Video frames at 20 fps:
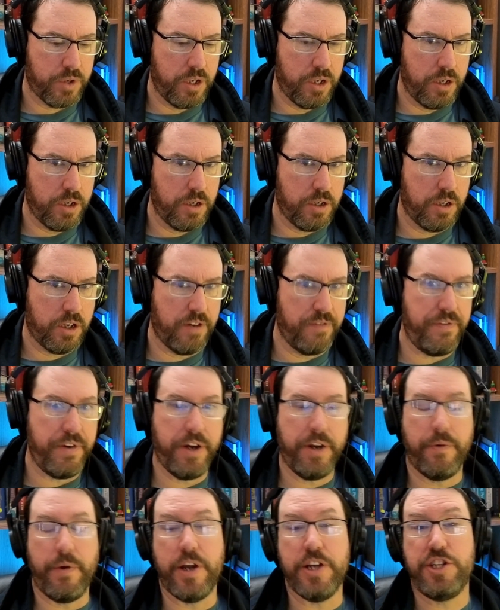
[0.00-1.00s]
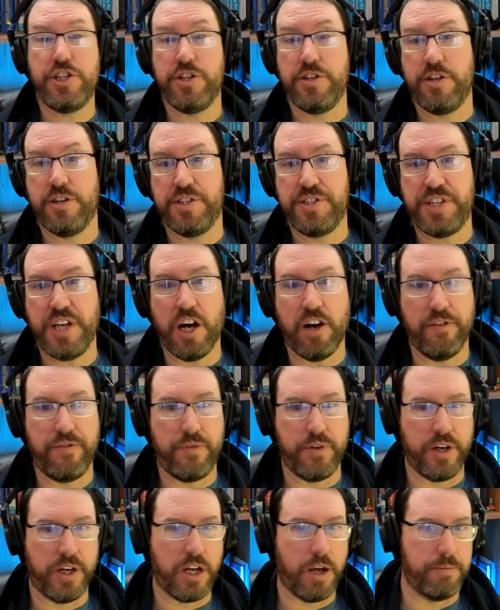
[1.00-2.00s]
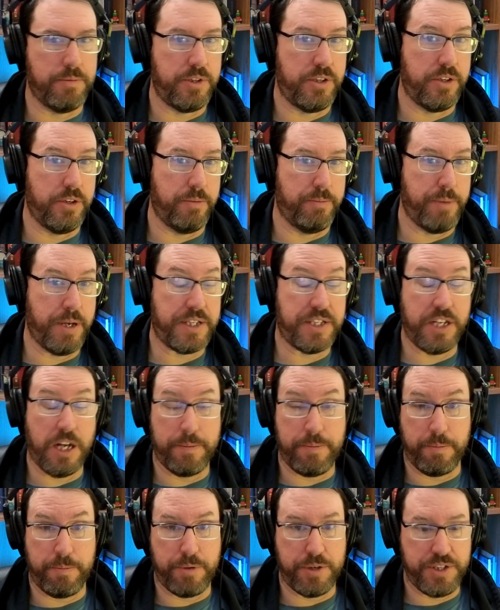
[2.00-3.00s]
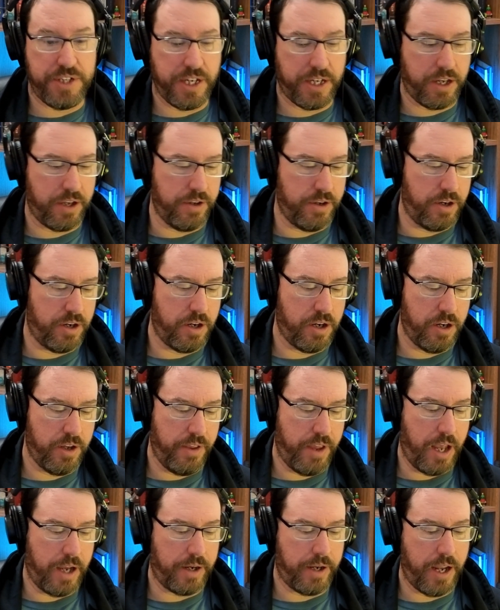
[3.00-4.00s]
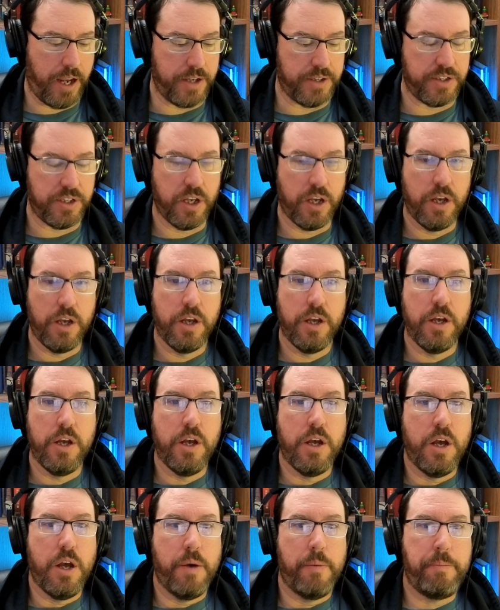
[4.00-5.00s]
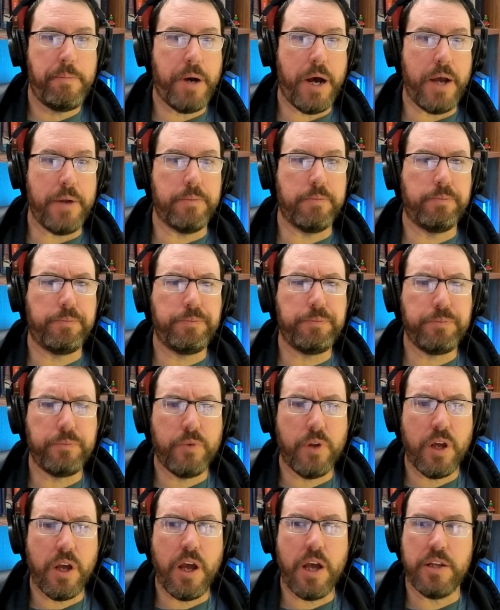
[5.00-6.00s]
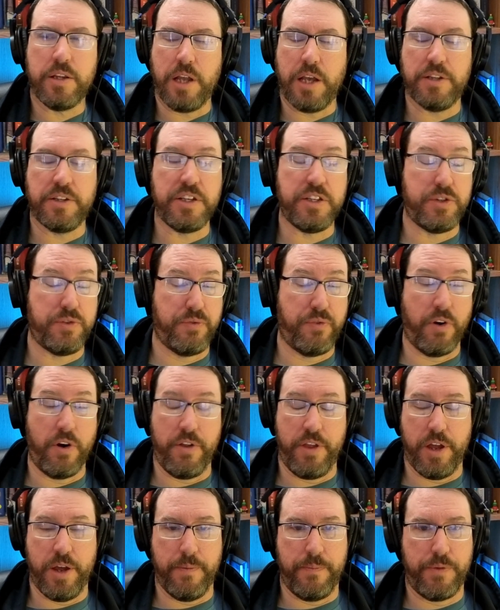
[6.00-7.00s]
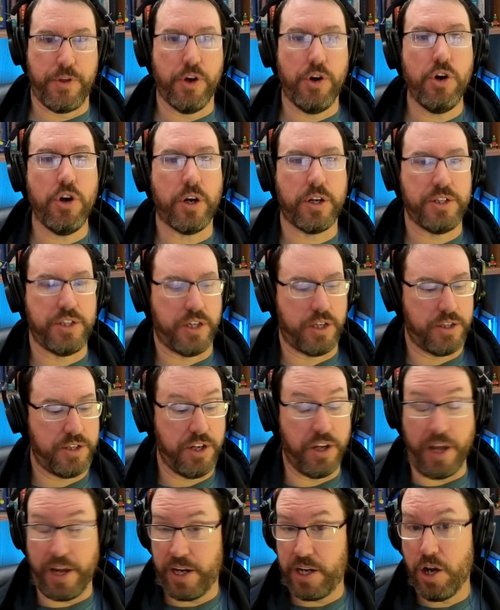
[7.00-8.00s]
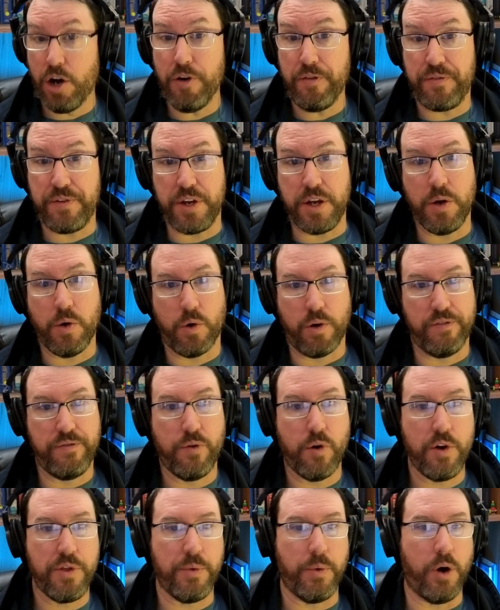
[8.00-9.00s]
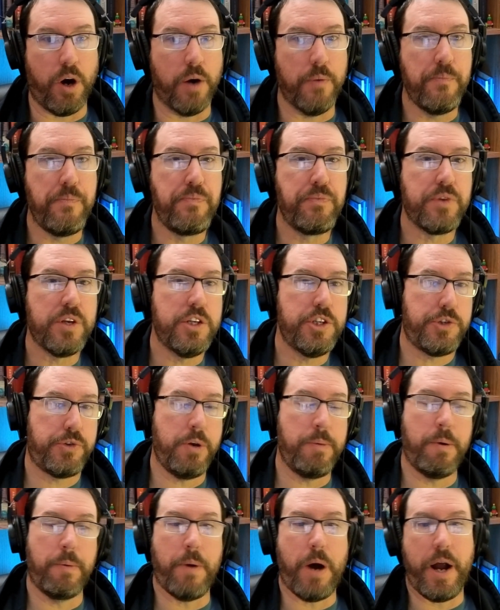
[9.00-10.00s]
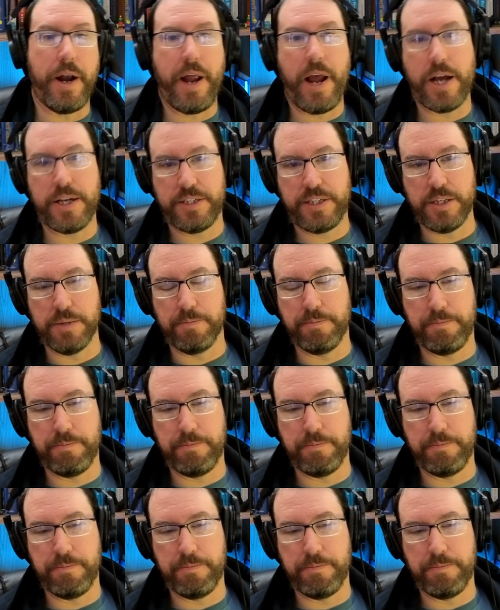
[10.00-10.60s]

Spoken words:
configuration yourself when it comes to mix it up in particular on that case. But at least for the hook to like Ko-fi or Fourth Wall, StreamerBot has them